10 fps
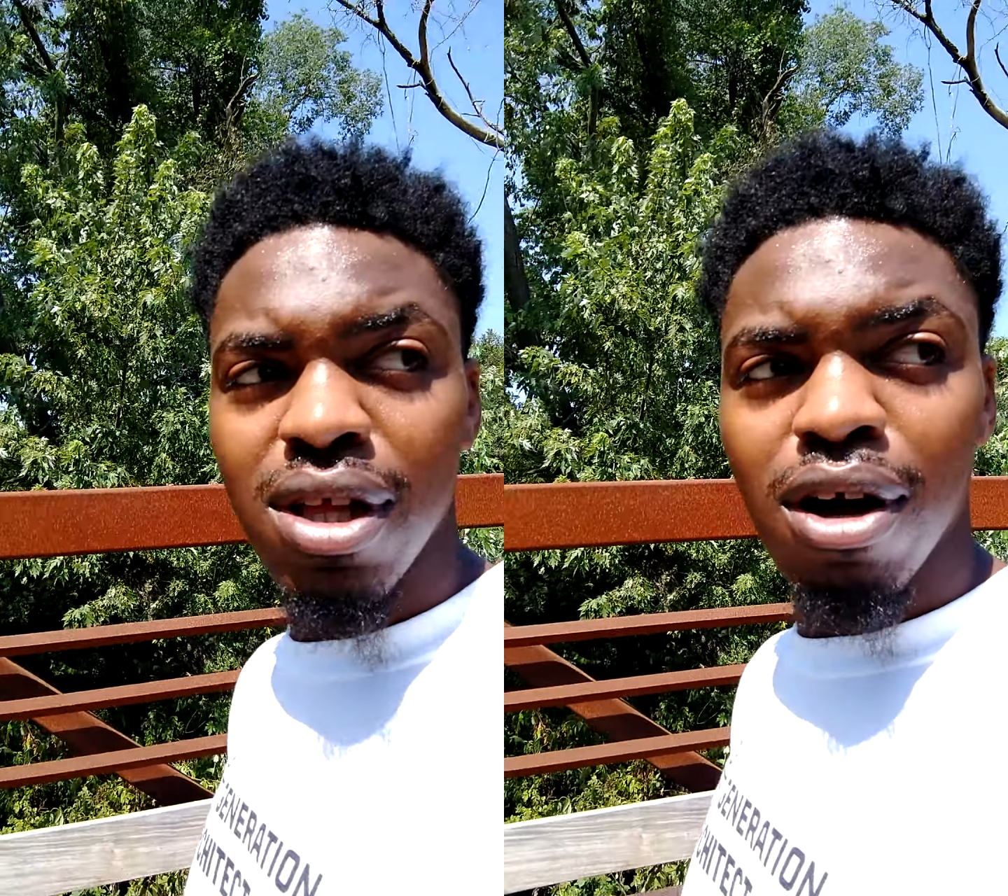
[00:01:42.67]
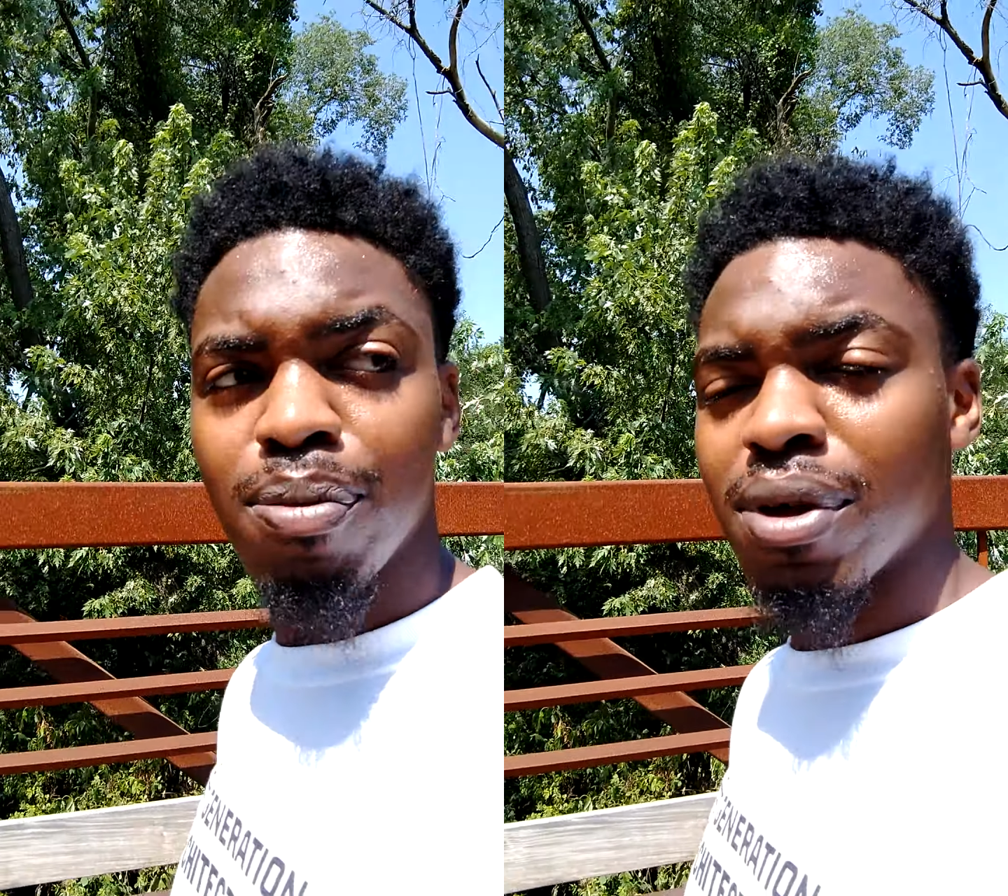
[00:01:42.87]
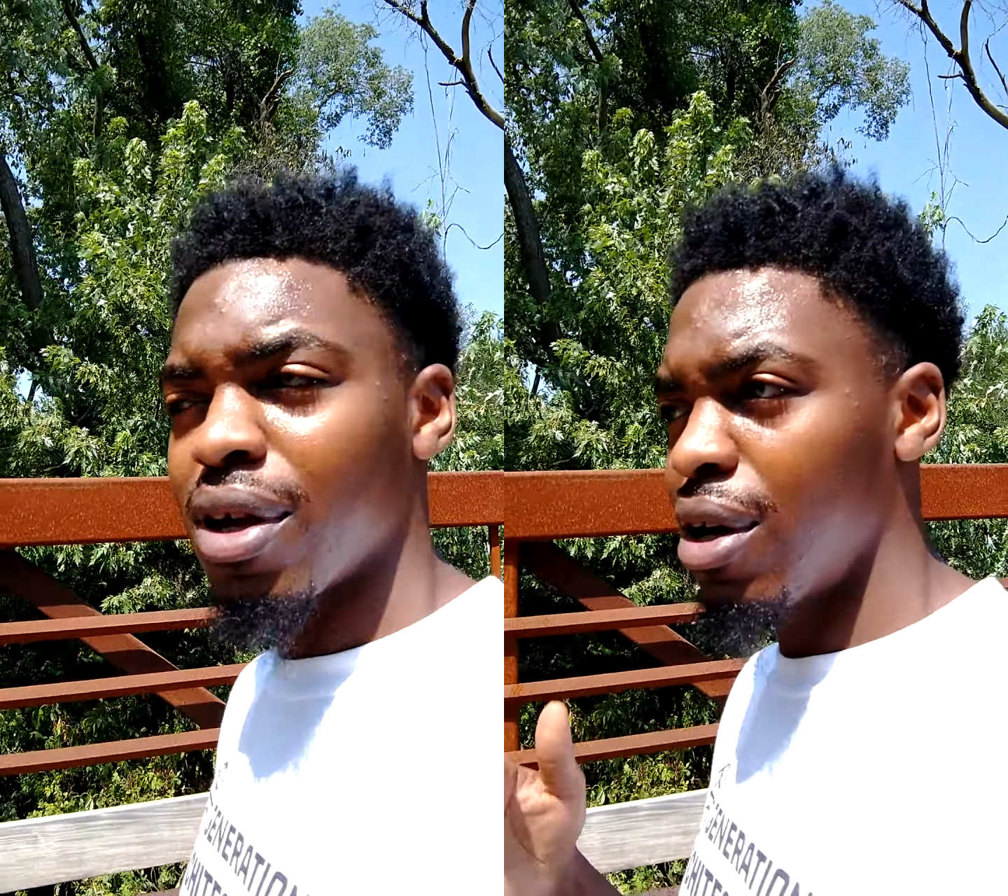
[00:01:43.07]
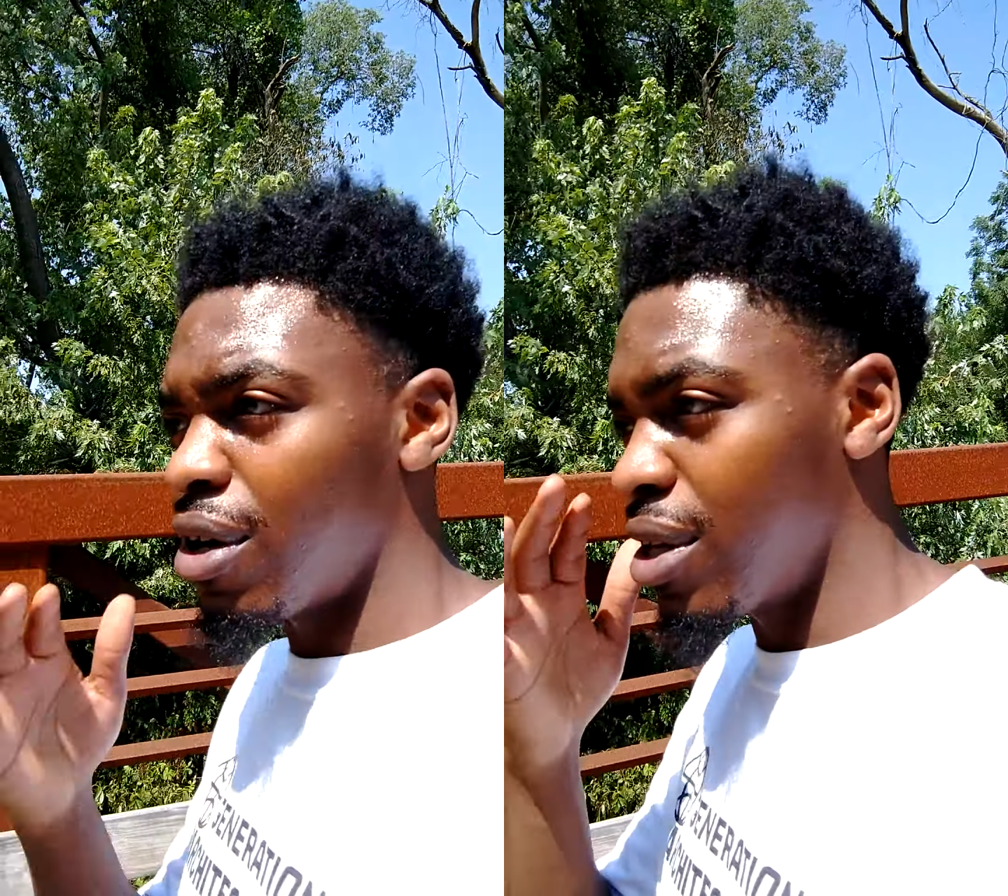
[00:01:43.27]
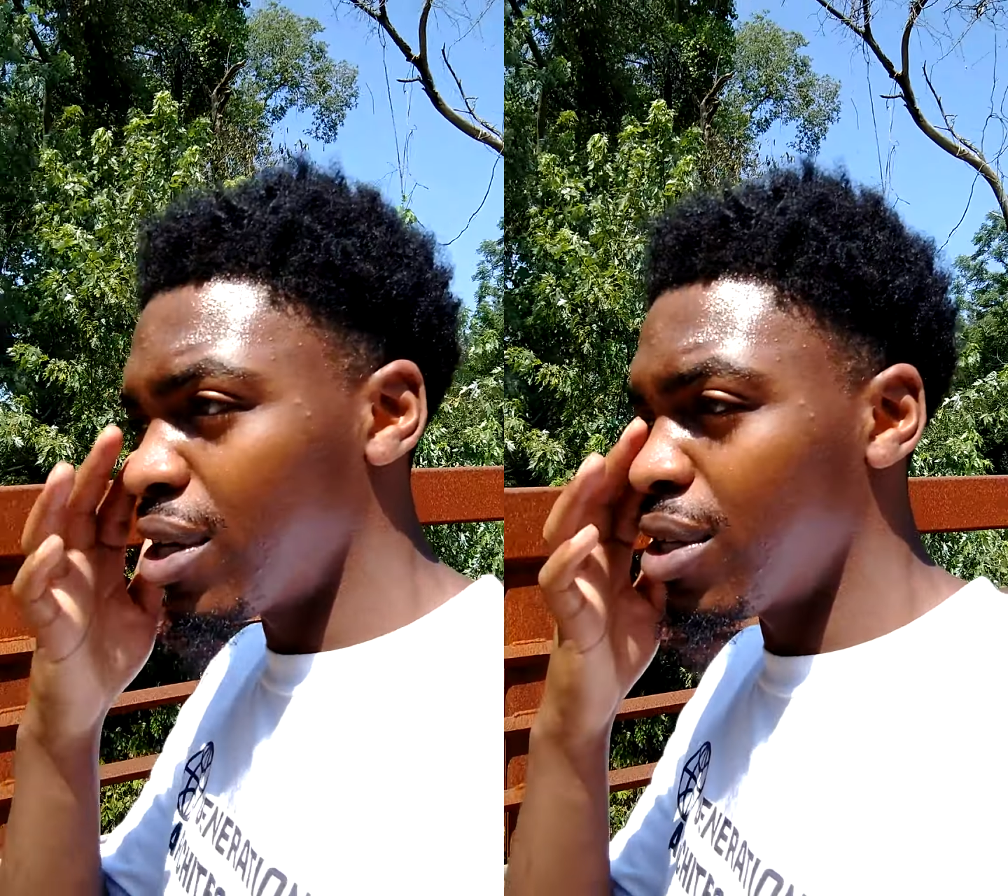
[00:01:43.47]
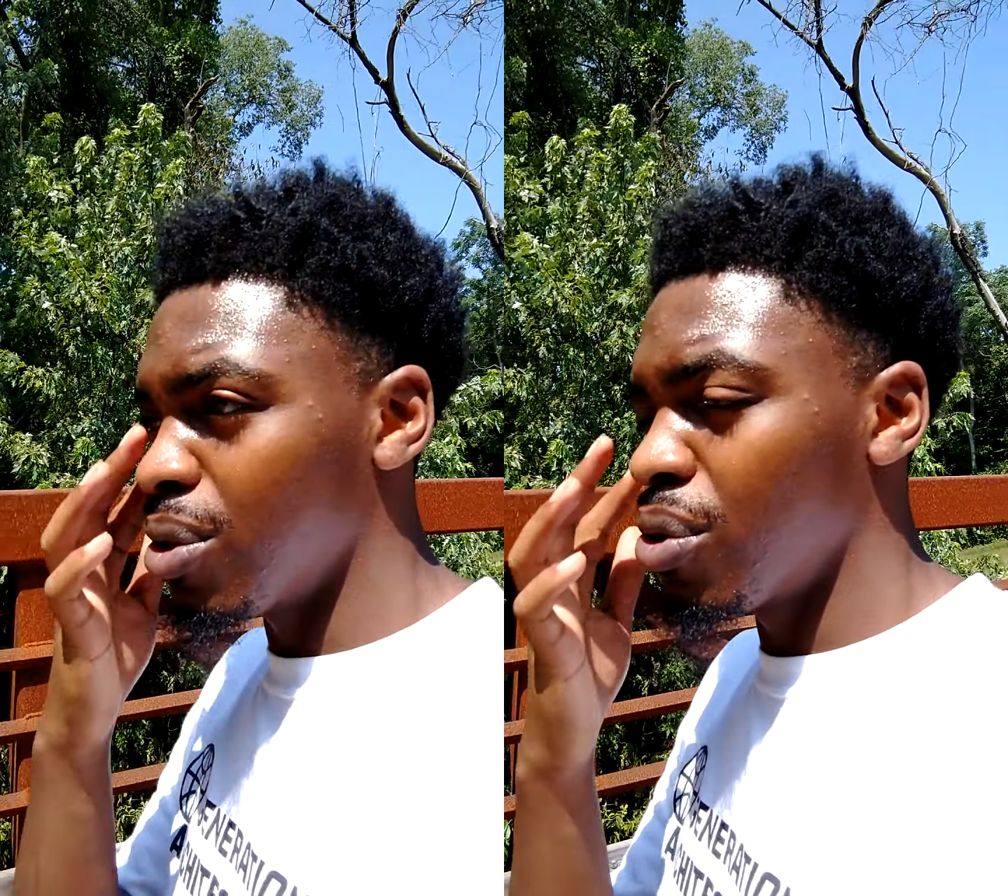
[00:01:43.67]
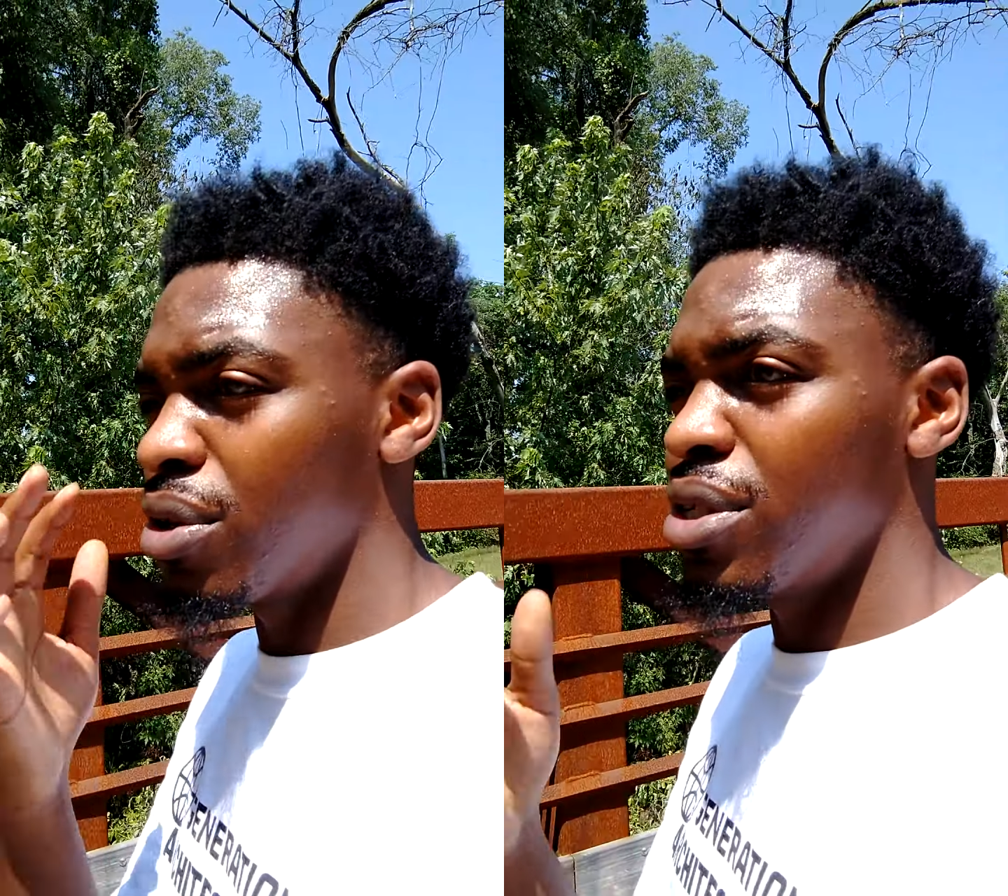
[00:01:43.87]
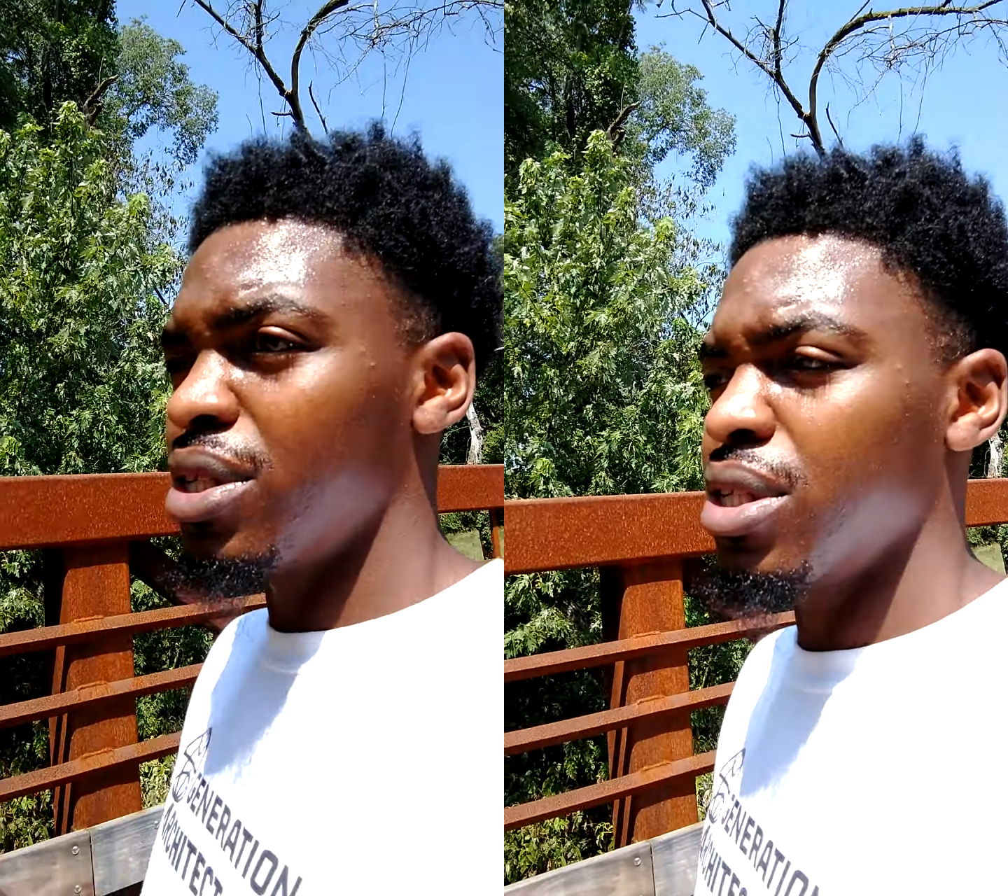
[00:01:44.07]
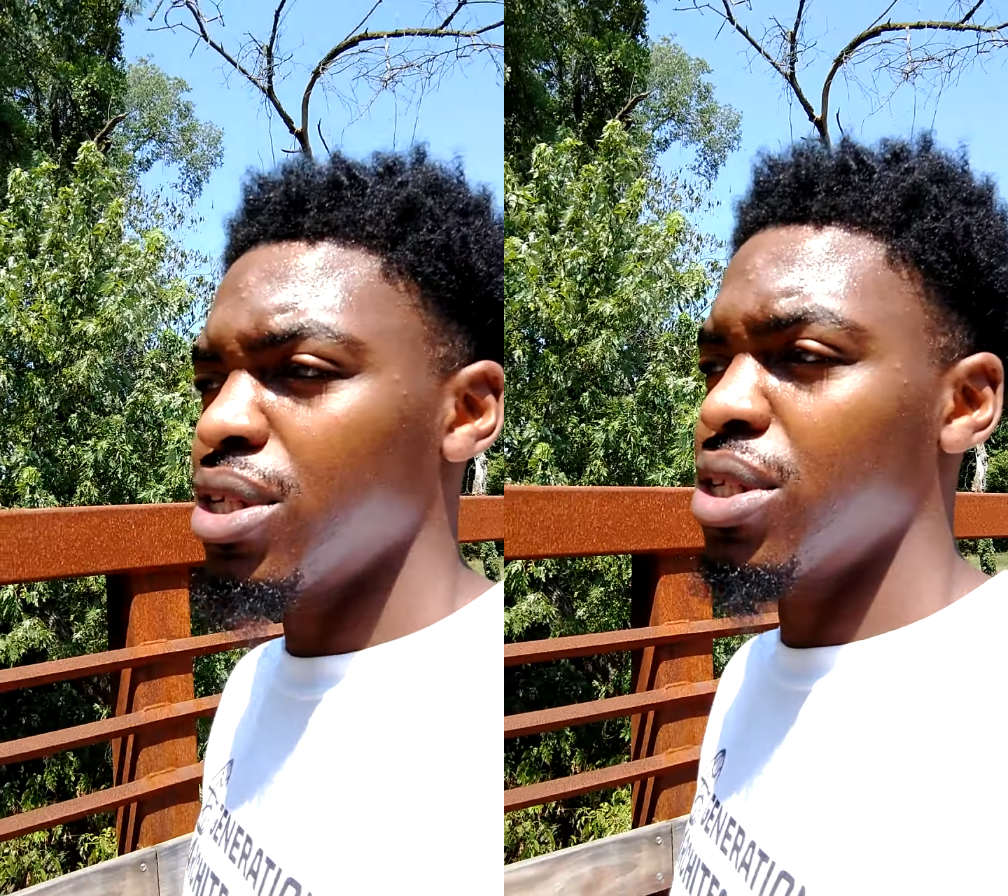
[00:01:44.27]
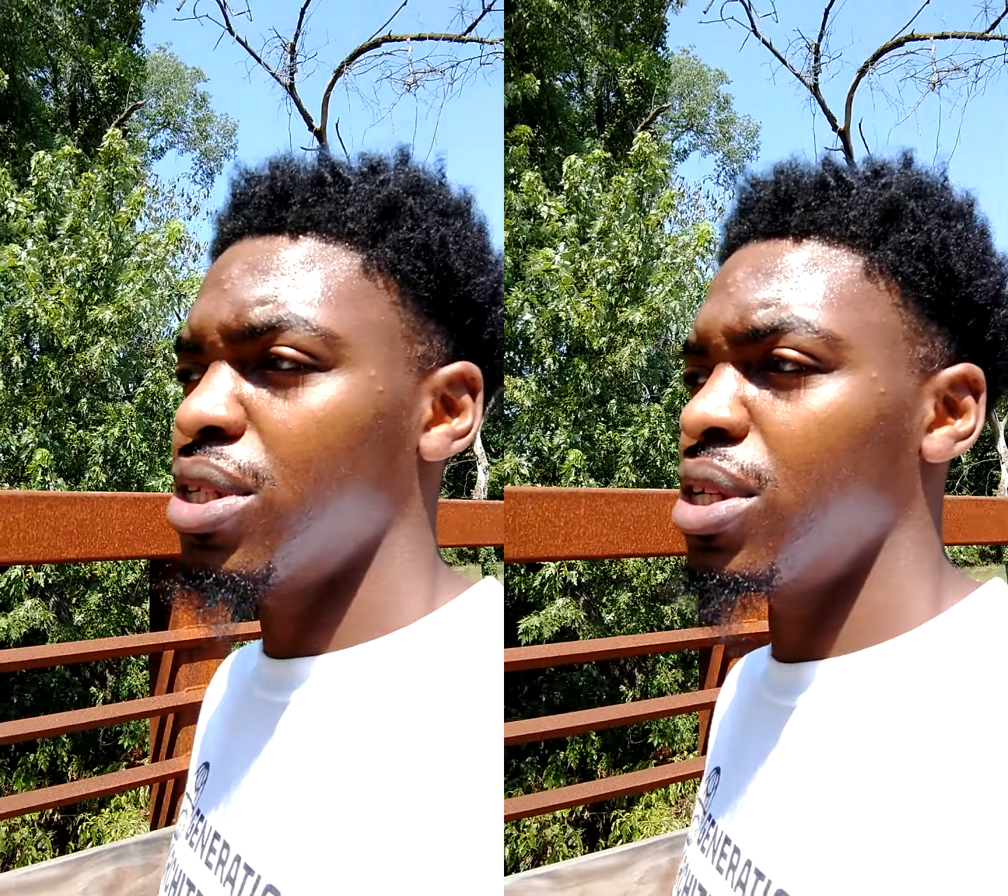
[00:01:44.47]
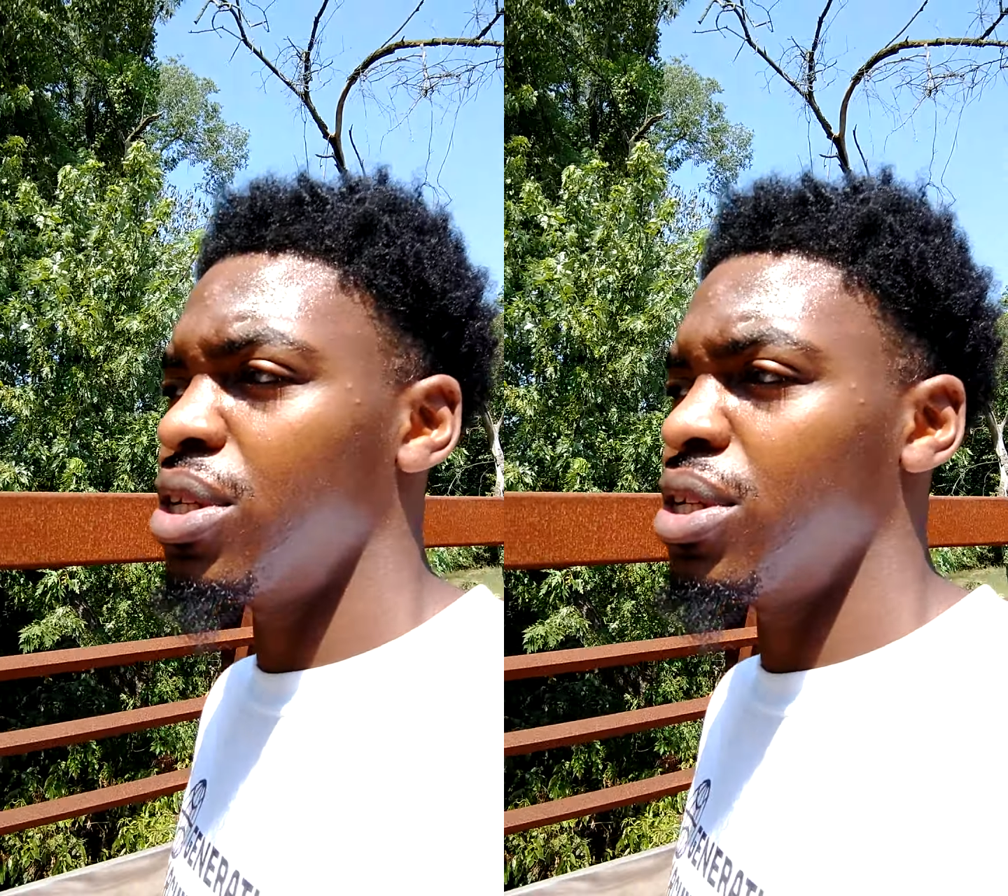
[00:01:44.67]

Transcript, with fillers: Like I'll be like, oh yeah, and the lawyer did such and such.